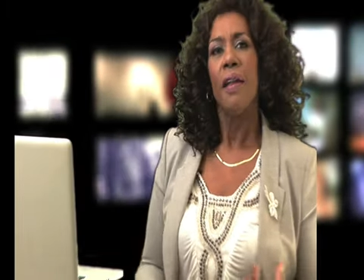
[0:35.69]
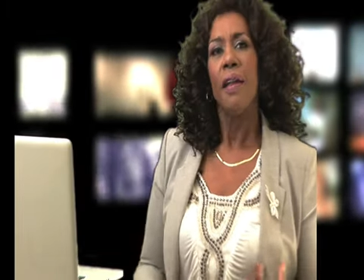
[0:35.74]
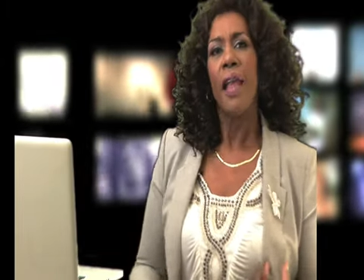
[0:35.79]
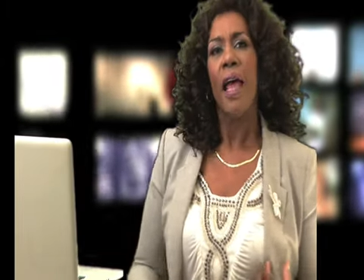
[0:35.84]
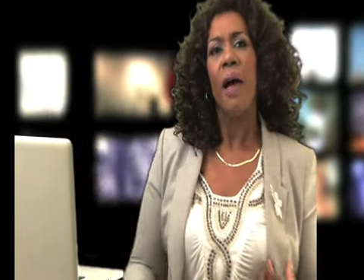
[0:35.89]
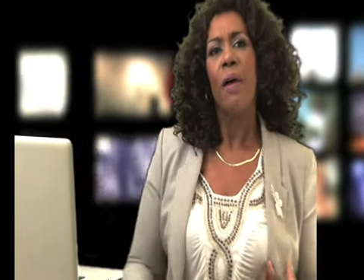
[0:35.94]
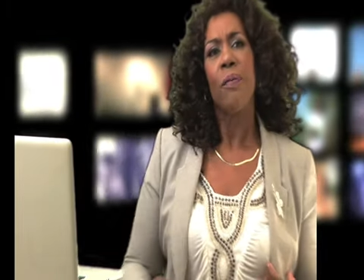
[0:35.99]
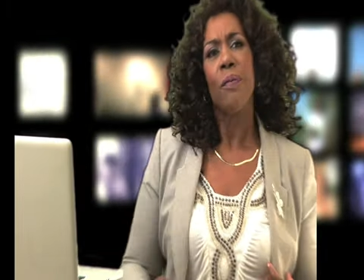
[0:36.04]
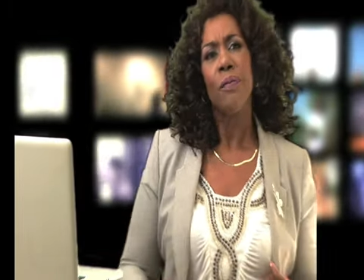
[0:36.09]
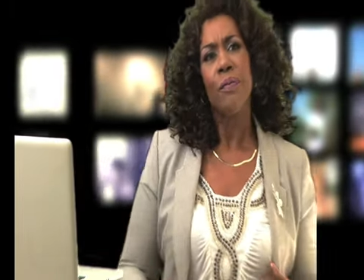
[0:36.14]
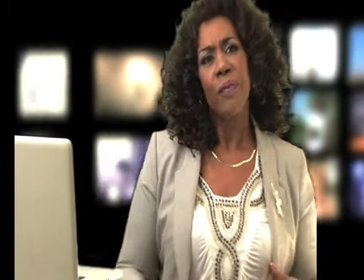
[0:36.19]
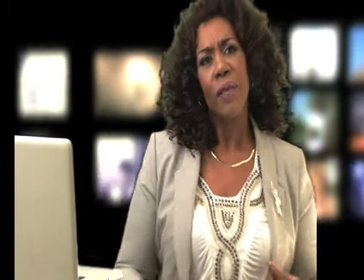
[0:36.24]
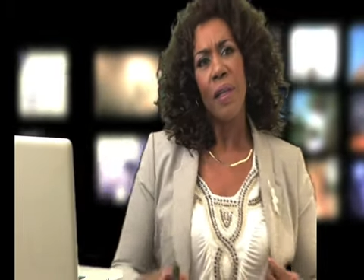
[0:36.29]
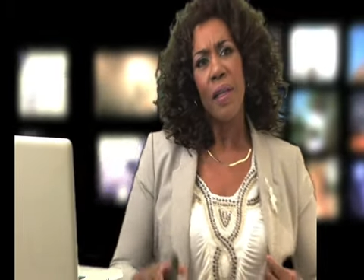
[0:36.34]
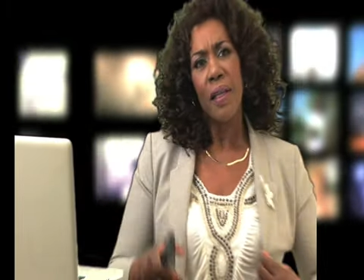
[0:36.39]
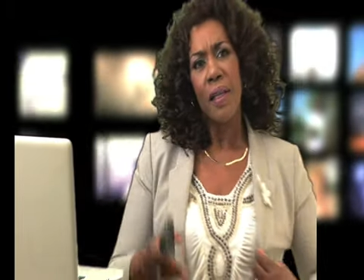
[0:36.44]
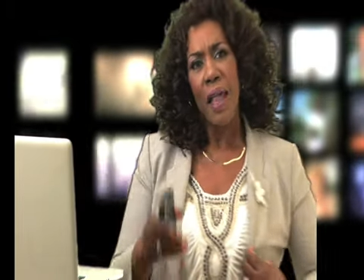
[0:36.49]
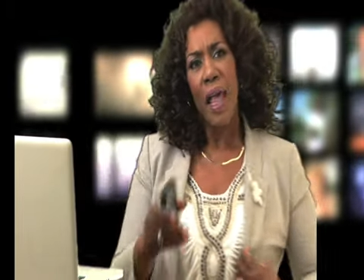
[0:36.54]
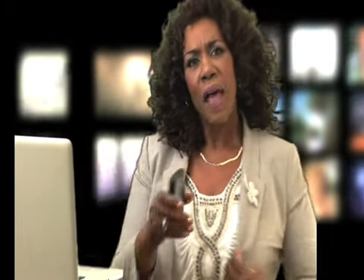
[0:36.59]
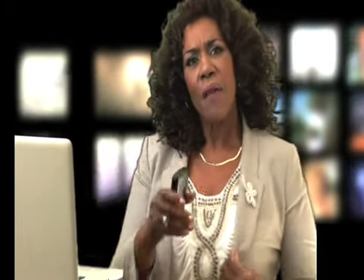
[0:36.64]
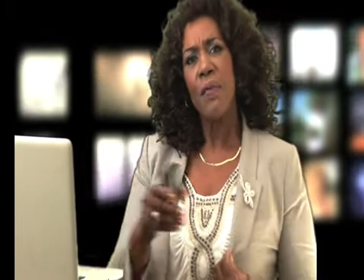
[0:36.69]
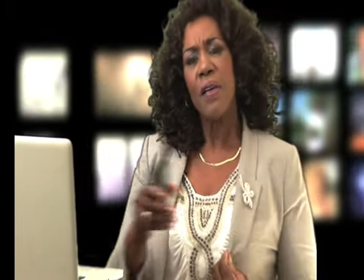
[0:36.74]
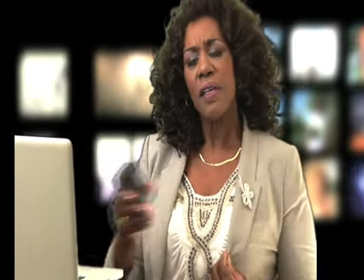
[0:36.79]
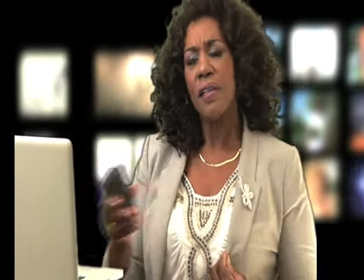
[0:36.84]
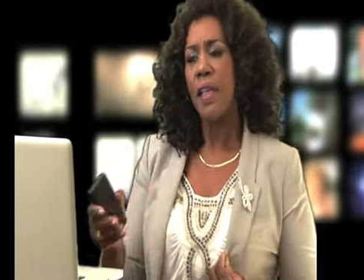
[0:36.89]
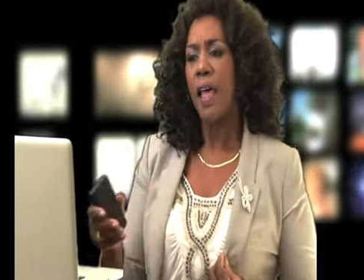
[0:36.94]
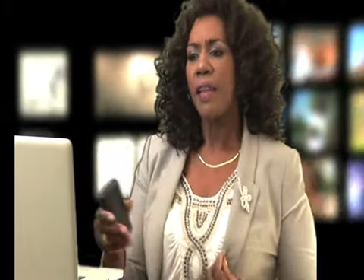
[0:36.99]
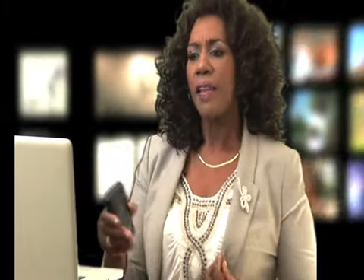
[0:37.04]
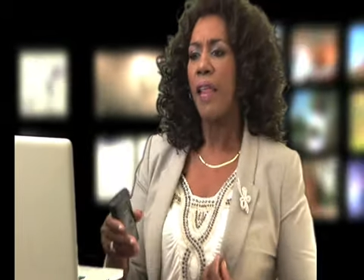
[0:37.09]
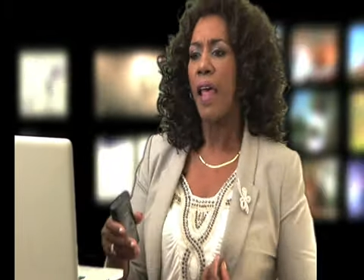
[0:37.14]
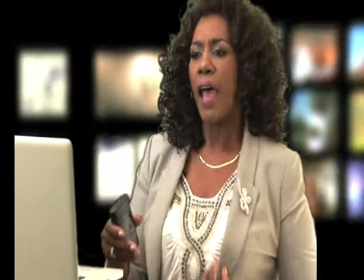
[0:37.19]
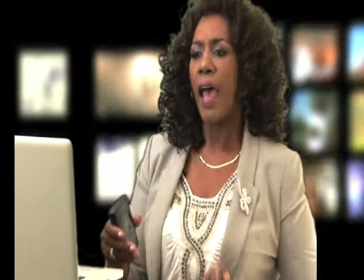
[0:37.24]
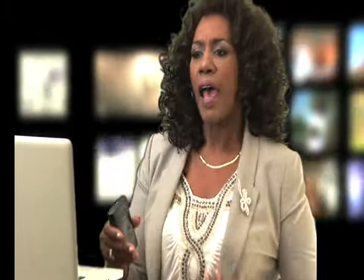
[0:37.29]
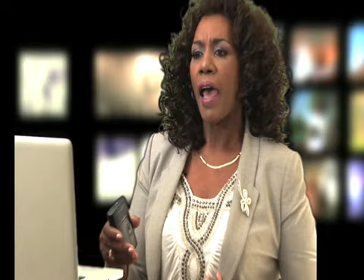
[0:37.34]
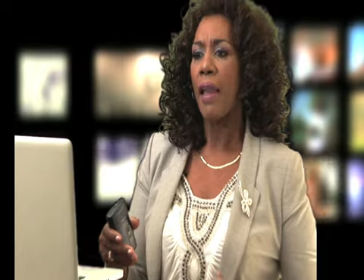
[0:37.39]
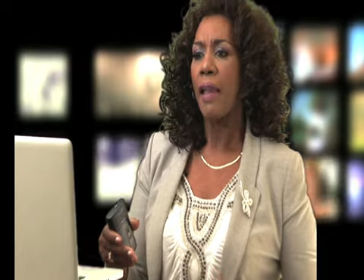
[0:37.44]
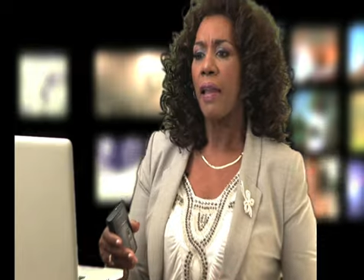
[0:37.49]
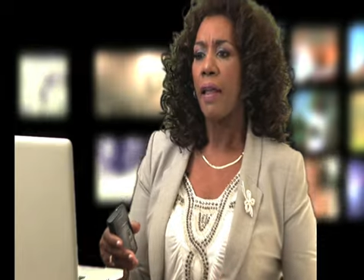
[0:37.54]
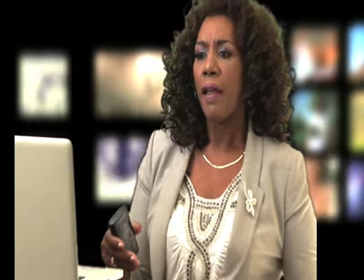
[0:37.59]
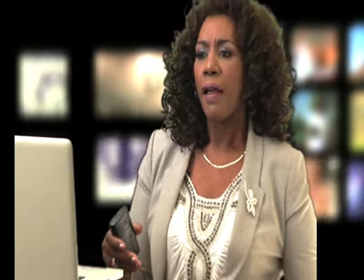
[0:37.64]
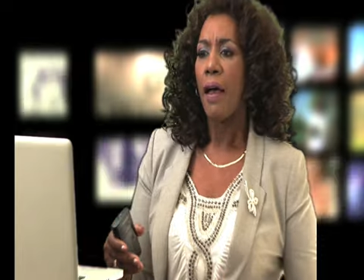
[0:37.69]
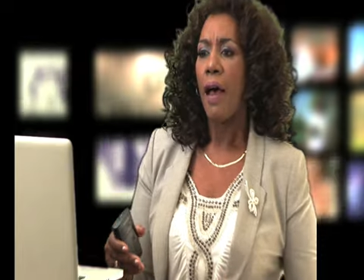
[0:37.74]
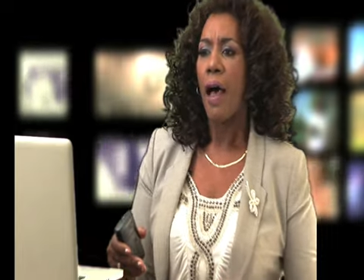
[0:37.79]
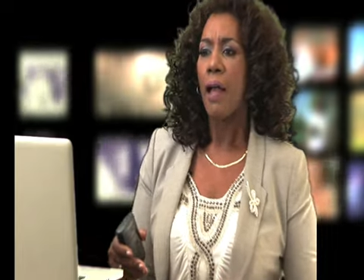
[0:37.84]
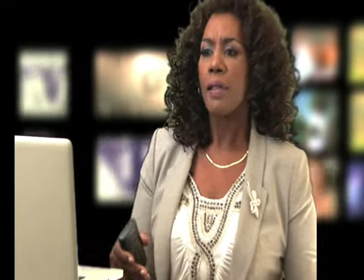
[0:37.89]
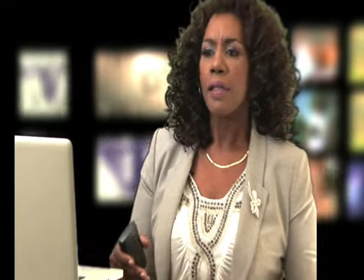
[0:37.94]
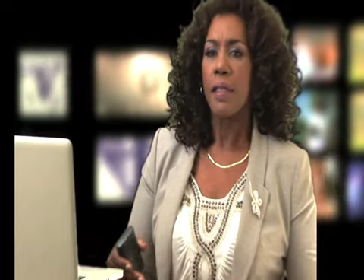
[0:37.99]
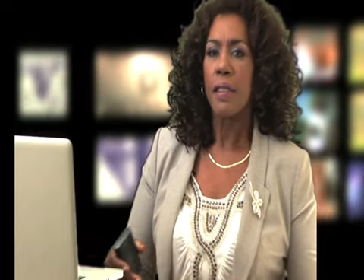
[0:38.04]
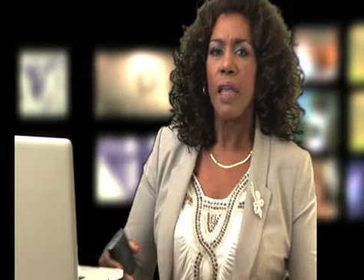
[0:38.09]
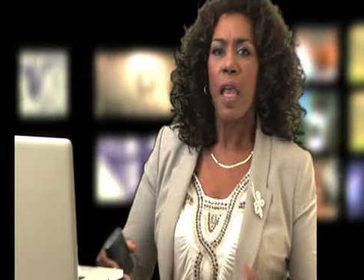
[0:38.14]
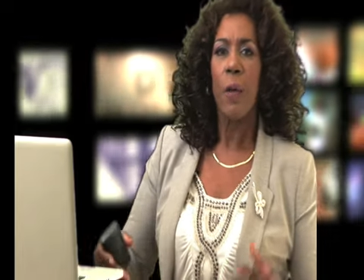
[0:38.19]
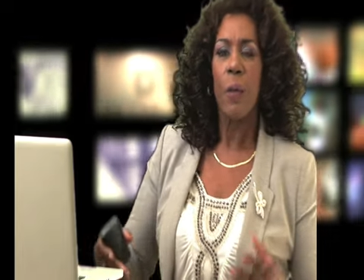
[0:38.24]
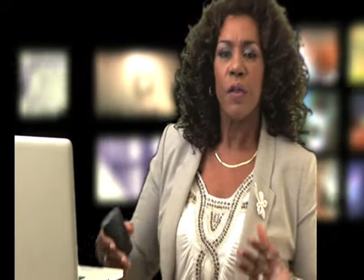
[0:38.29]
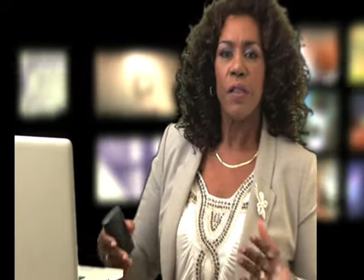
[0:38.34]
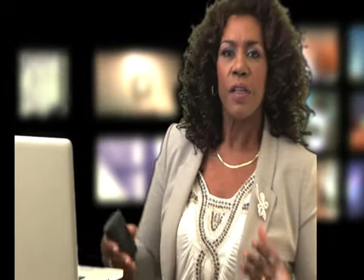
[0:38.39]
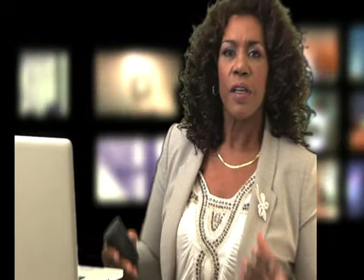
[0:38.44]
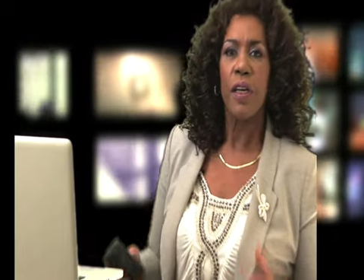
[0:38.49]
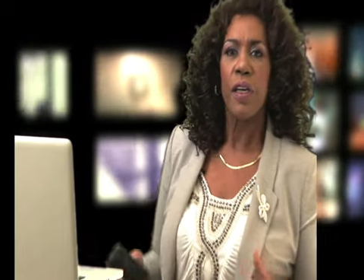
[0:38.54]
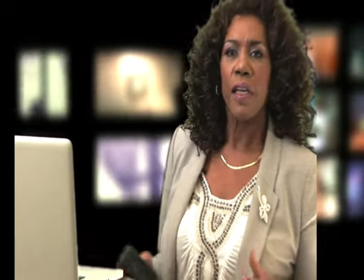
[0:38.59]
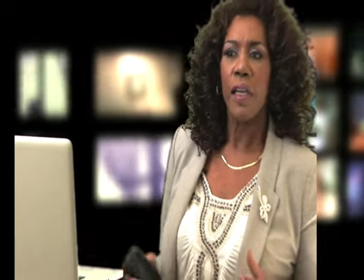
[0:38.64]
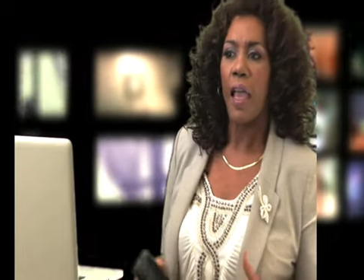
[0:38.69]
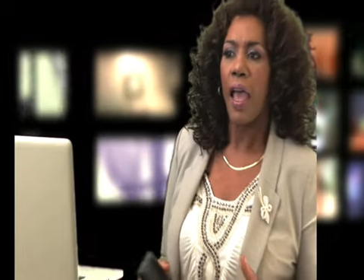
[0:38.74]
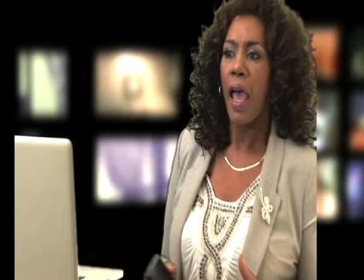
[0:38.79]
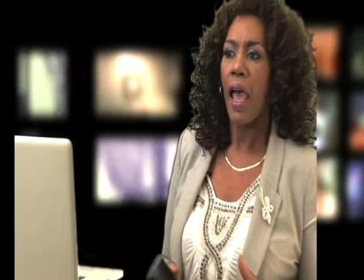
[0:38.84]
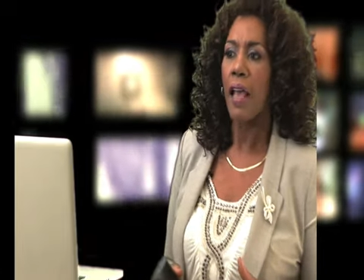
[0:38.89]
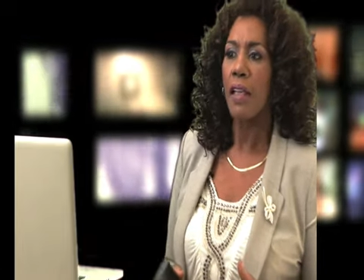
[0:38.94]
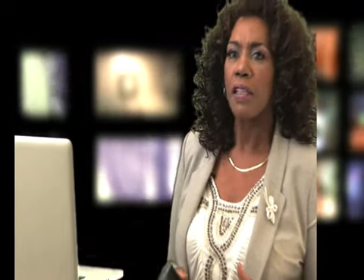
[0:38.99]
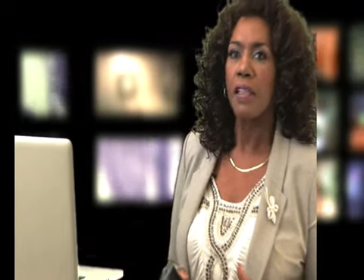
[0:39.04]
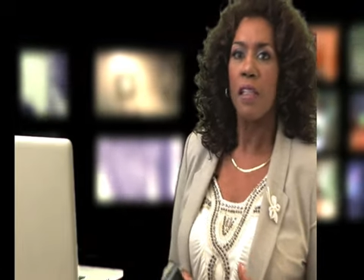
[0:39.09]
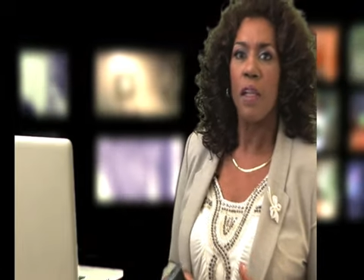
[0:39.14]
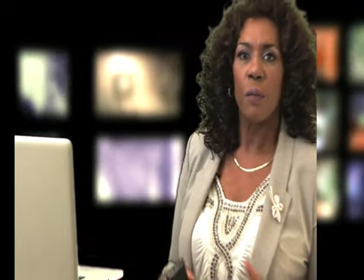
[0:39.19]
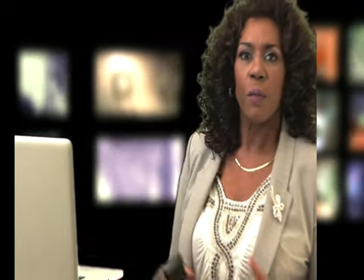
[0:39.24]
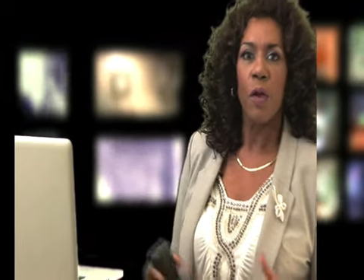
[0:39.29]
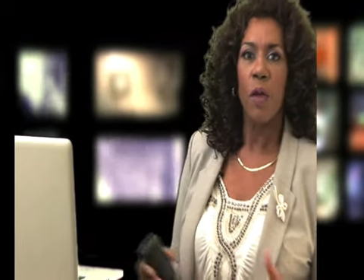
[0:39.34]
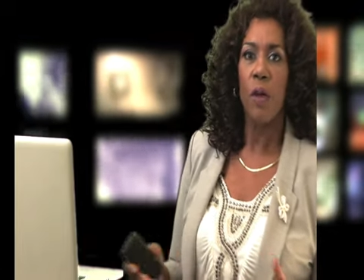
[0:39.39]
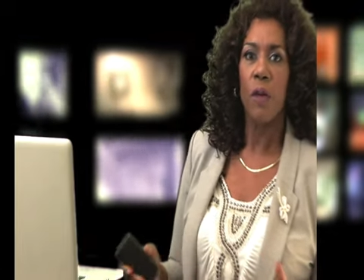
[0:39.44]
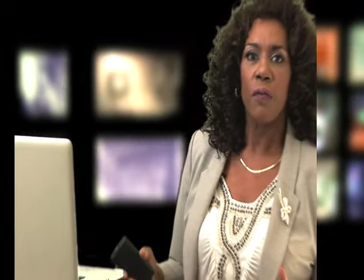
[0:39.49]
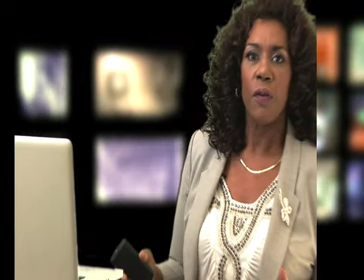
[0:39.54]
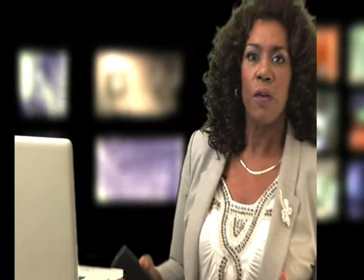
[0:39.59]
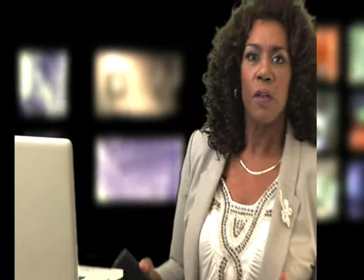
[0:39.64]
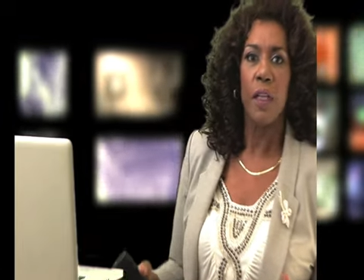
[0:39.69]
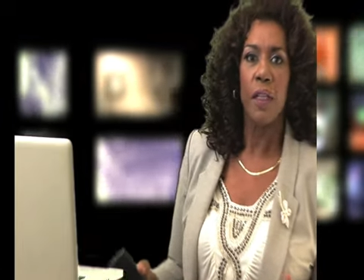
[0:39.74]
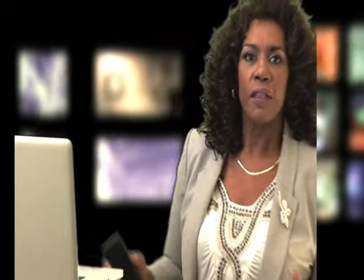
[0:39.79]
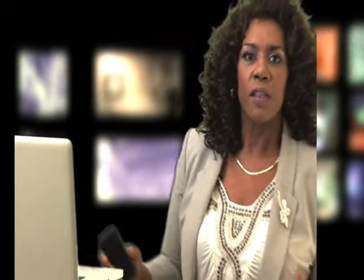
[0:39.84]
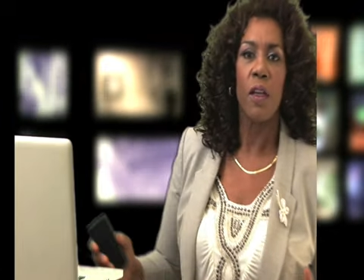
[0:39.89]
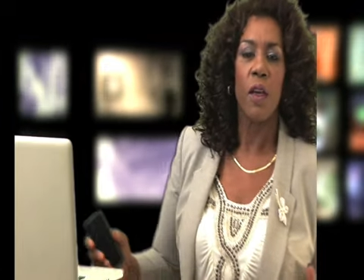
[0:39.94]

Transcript: Now, having said that, I'll just say it was a good cast. They're beautiful.